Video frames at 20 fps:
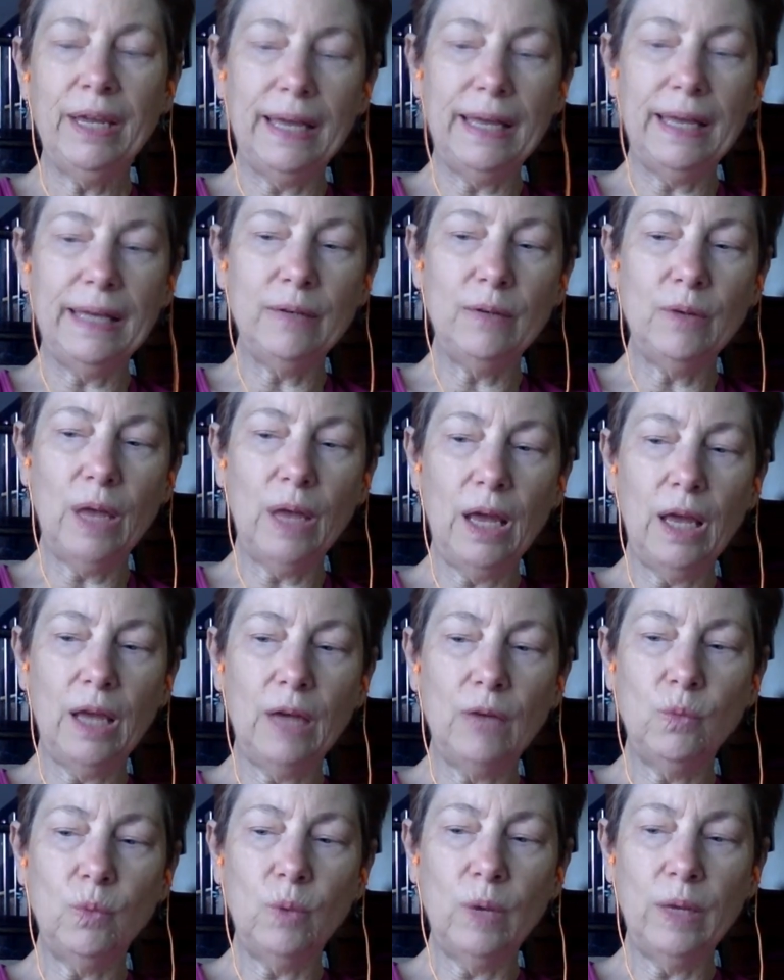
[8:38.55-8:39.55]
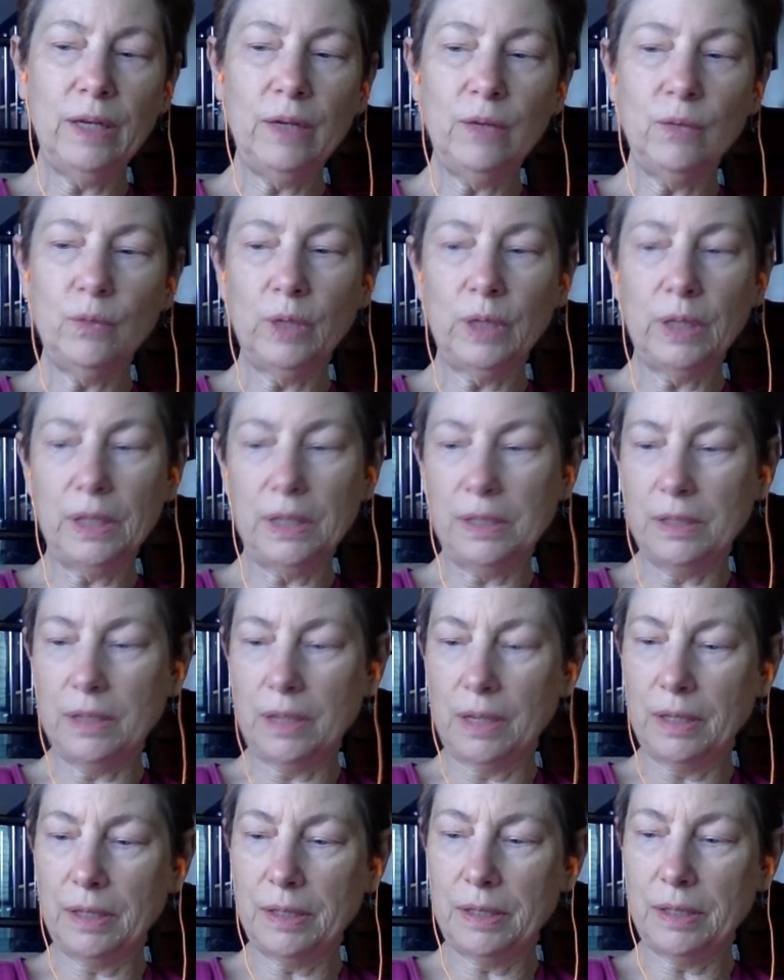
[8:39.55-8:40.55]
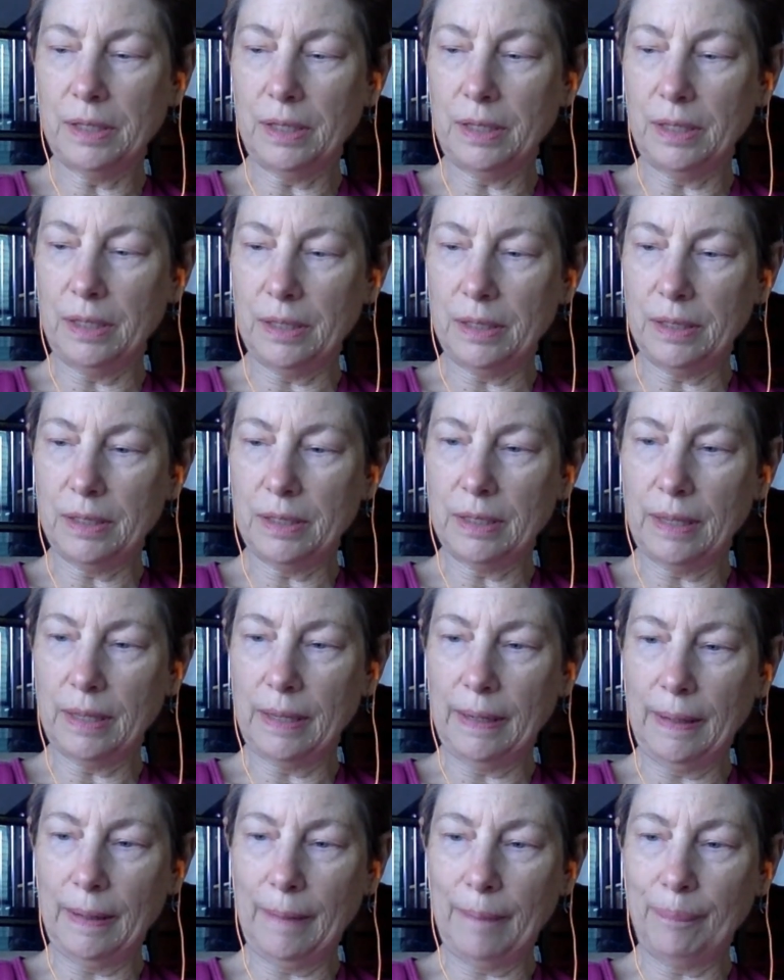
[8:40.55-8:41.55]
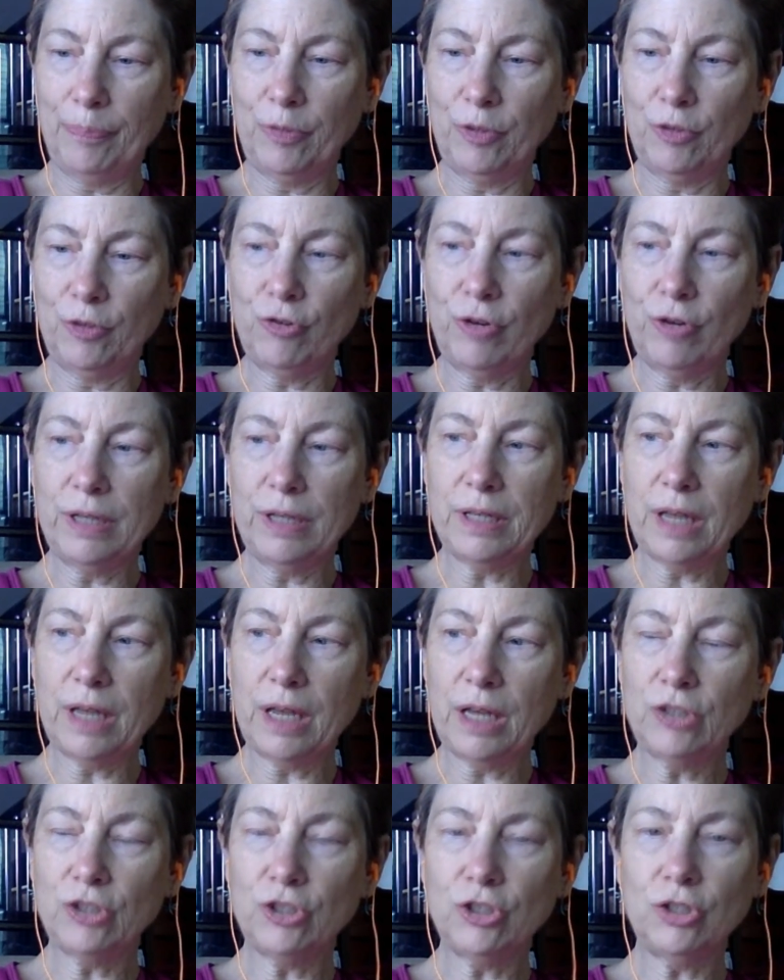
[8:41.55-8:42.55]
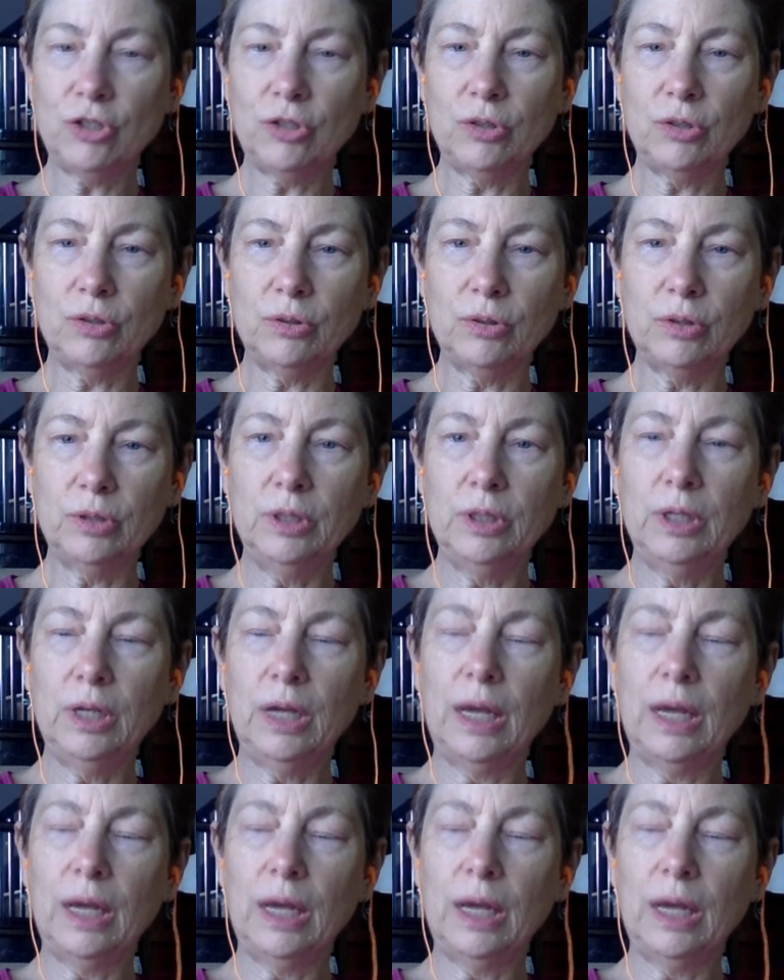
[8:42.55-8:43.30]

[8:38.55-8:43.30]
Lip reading: and what it really does is the transactional.